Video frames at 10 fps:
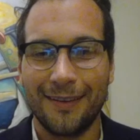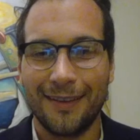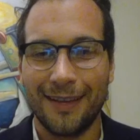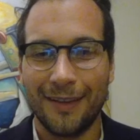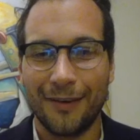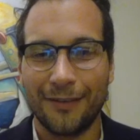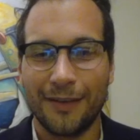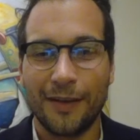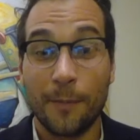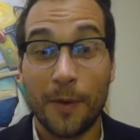Hello,
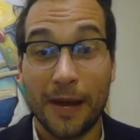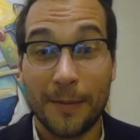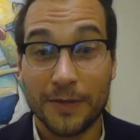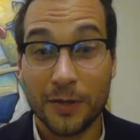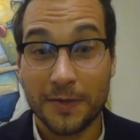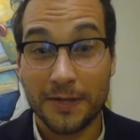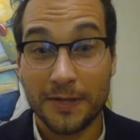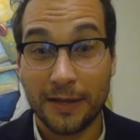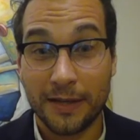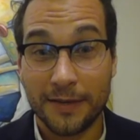my name is Thomas
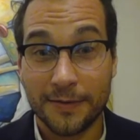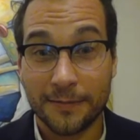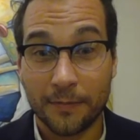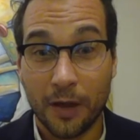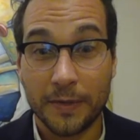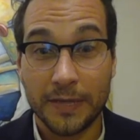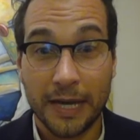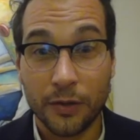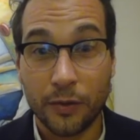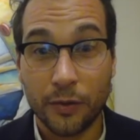Scoulidis. I'll be
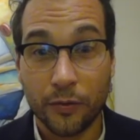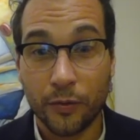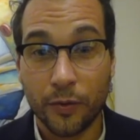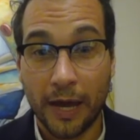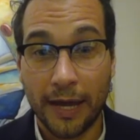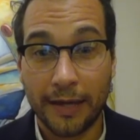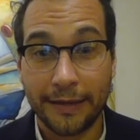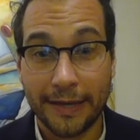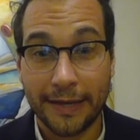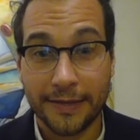taking you through a
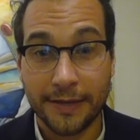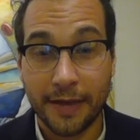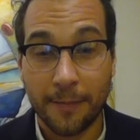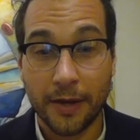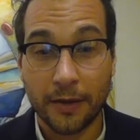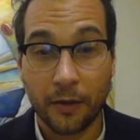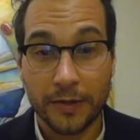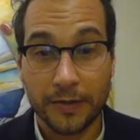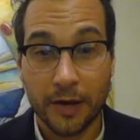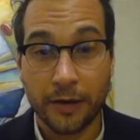lesson that my
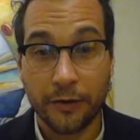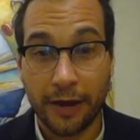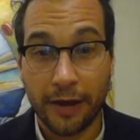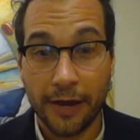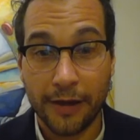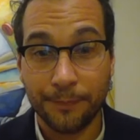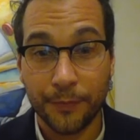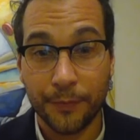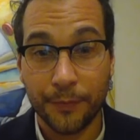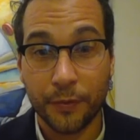colleagues and I created
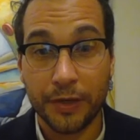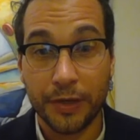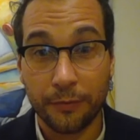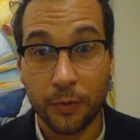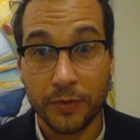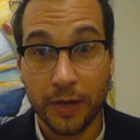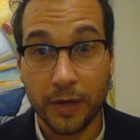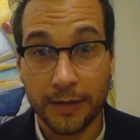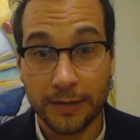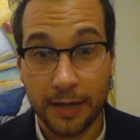for a Year 4
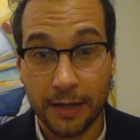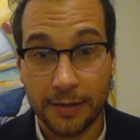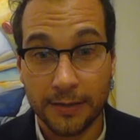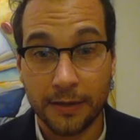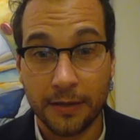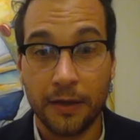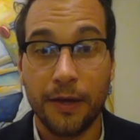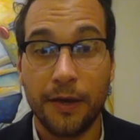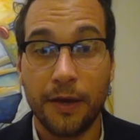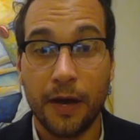science class.
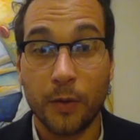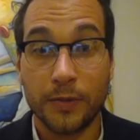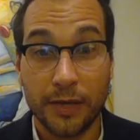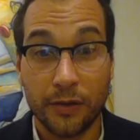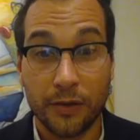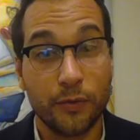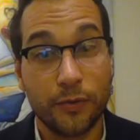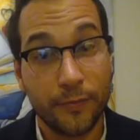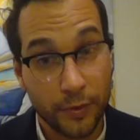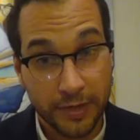I'll take you through the
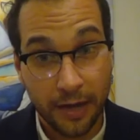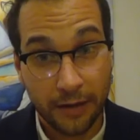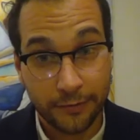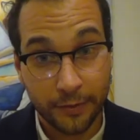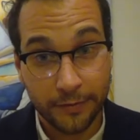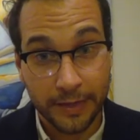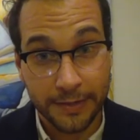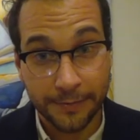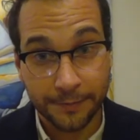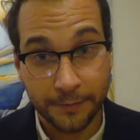first half of the
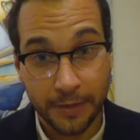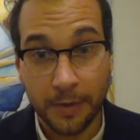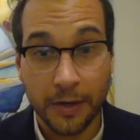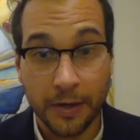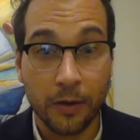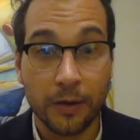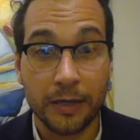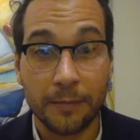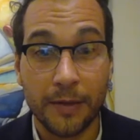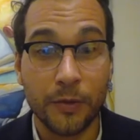lesson, and my colleague
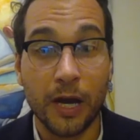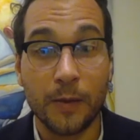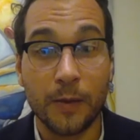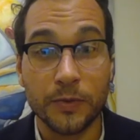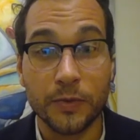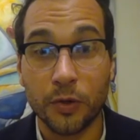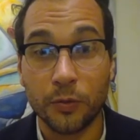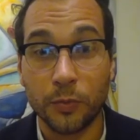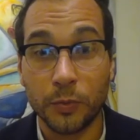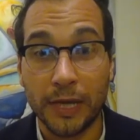Matthew Armstrong
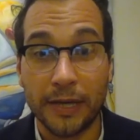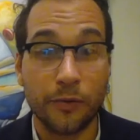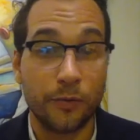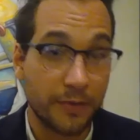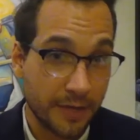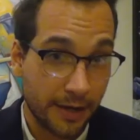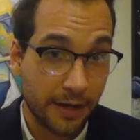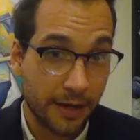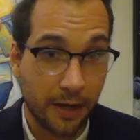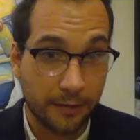will take you through the second
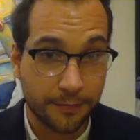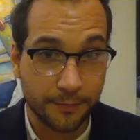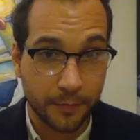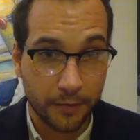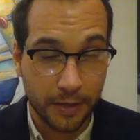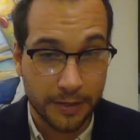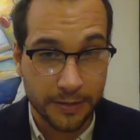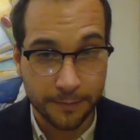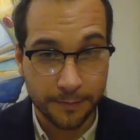half of the lesson.